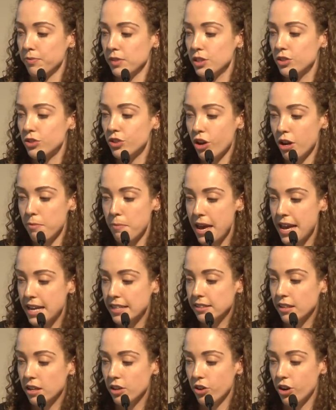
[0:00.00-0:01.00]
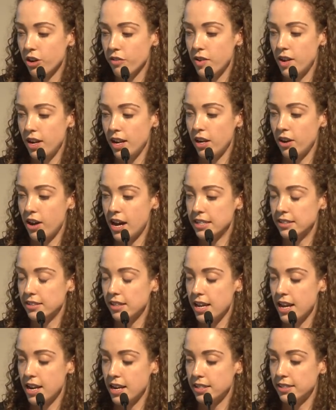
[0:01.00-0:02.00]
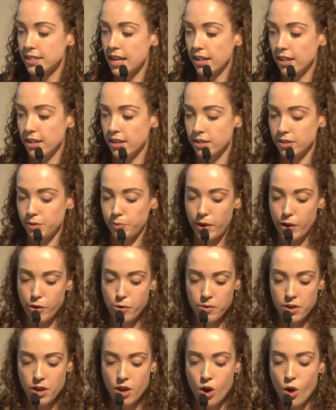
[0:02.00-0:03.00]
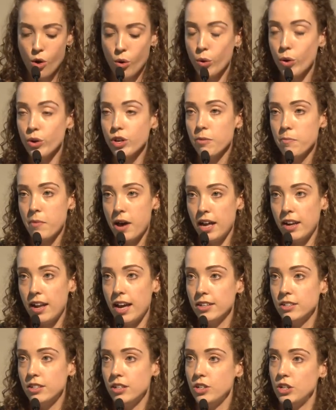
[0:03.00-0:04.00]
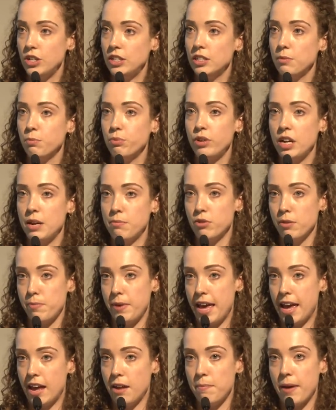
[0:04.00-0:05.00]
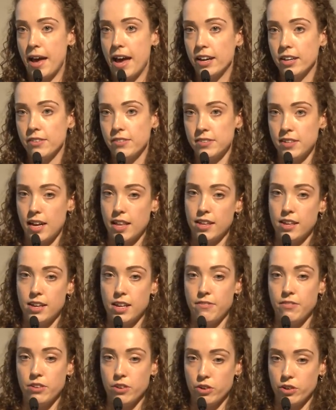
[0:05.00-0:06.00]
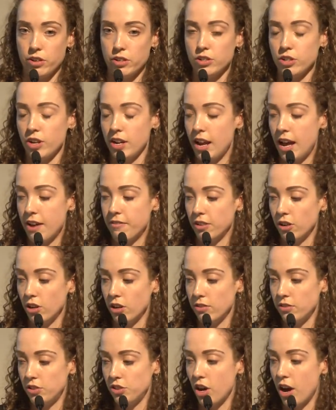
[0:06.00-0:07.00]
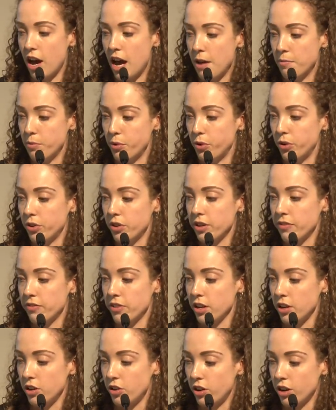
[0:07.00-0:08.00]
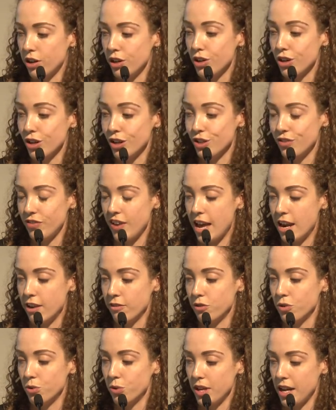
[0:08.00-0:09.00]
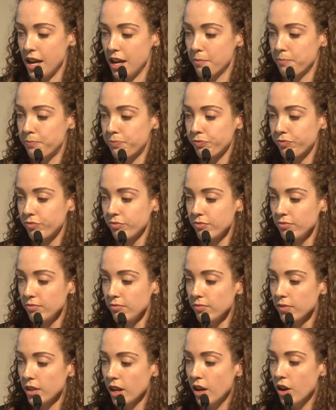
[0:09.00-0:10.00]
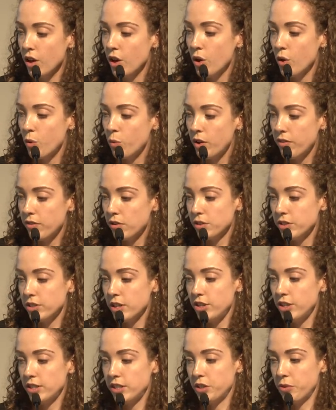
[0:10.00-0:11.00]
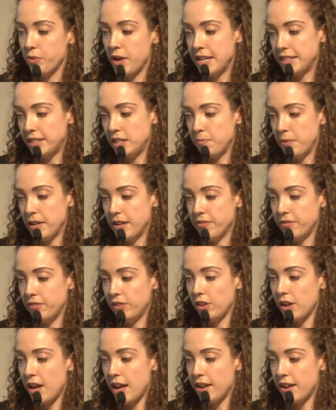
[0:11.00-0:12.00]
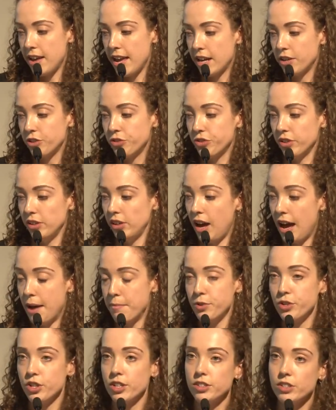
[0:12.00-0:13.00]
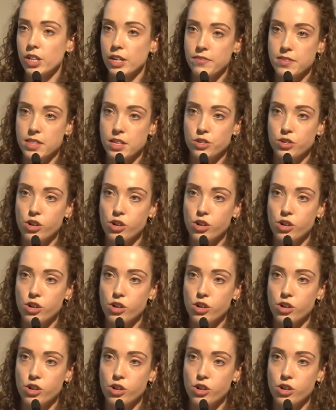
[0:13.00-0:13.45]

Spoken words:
snow peas can go really nicely in a salad as well, or you might like to use a pre-prepared bag of salad if you don't have a lot of time or if you're not a huge fan of cooking. We've also just squeezed a bit of extra lime juice over the